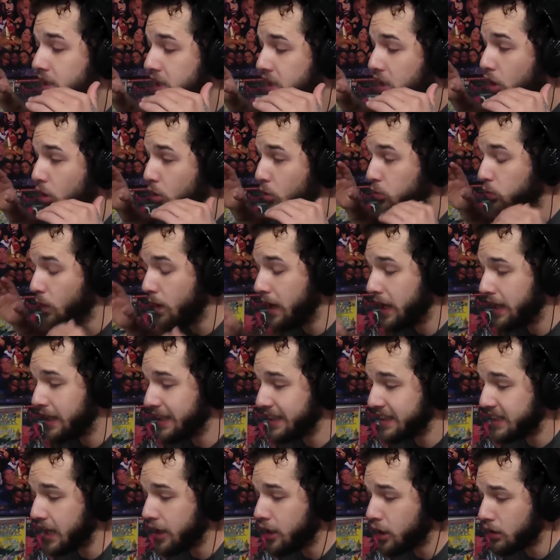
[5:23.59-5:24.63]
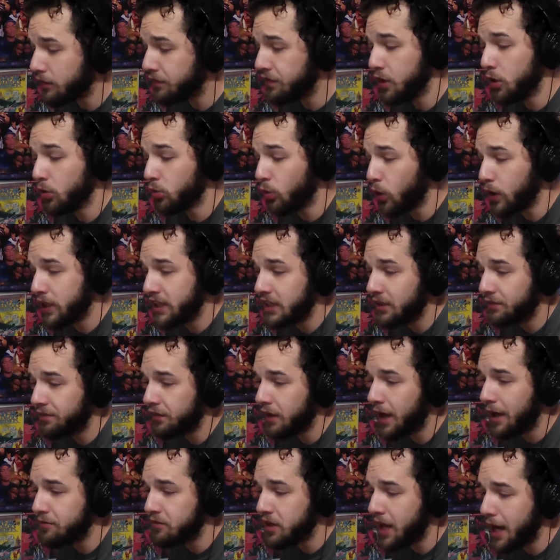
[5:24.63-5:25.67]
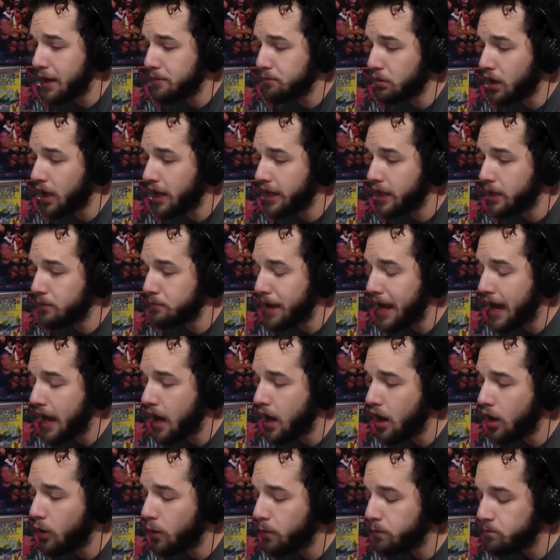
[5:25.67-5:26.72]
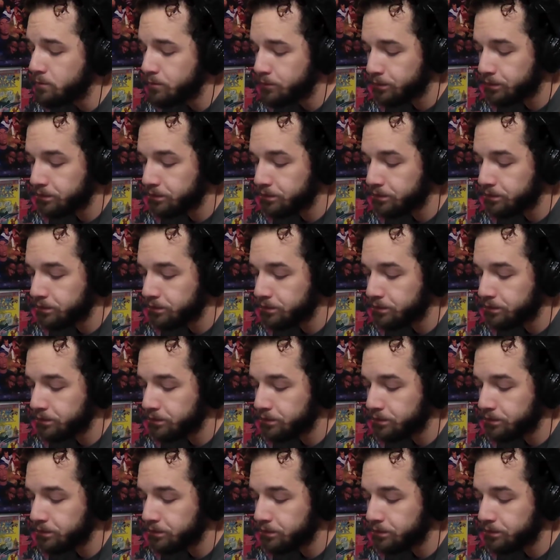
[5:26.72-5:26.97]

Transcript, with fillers: So in this interview, Royce da Five Nine brought up how